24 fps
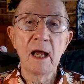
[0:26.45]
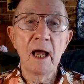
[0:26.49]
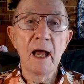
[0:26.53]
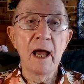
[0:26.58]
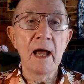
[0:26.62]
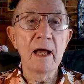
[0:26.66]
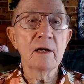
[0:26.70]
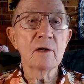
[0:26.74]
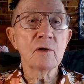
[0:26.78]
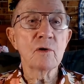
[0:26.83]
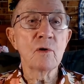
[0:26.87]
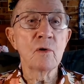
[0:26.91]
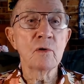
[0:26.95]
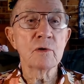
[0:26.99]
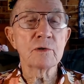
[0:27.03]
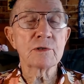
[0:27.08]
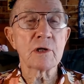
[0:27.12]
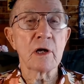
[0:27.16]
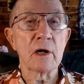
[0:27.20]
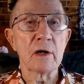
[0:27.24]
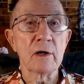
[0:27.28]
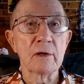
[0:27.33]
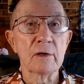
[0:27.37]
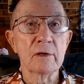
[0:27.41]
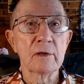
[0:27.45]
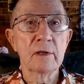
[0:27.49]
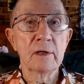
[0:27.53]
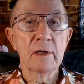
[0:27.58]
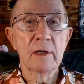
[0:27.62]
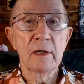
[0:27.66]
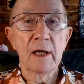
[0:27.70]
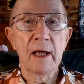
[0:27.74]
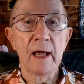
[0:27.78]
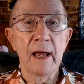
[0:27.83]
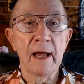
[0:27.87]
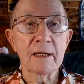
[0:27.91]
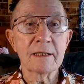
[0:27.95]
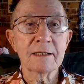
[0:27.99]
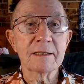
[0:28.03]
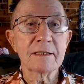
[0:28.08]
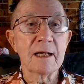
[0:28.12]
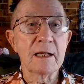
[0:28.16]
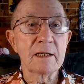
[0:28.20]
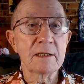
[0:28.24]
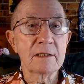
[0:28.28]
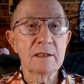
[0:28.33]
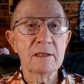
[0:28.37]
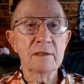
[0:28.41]
and also
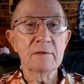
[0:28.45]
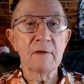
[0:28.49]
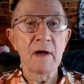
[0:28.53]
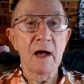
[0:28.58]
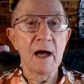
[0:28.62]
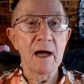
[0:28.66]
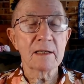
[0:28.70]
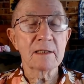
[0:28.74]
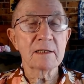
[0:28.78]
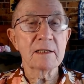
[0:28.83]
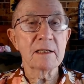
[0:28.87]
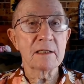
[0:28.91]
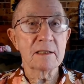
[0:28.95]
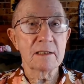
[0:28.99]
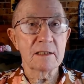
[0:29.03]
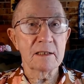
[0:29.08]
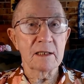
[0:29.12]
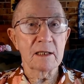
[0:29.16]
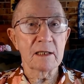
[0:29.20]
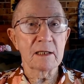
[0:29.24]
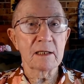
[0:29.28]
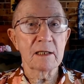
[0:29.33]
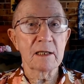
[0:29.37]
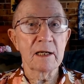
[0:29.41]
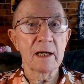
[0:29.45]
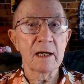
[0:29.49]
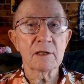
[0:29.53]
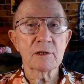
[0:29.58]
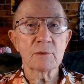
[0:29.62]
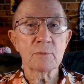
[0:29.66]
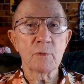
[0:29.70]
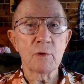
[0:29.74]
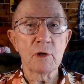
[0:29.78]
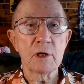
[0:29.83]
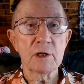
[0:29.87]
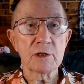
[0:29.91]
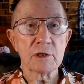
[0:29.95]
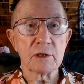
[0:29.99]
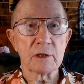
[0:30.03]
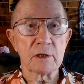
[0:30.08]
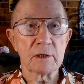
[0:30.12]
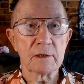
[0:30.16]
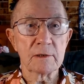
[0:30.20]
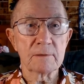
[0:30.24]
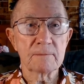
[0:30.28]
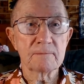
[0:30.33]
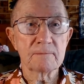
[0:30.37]
extensive artistic expression.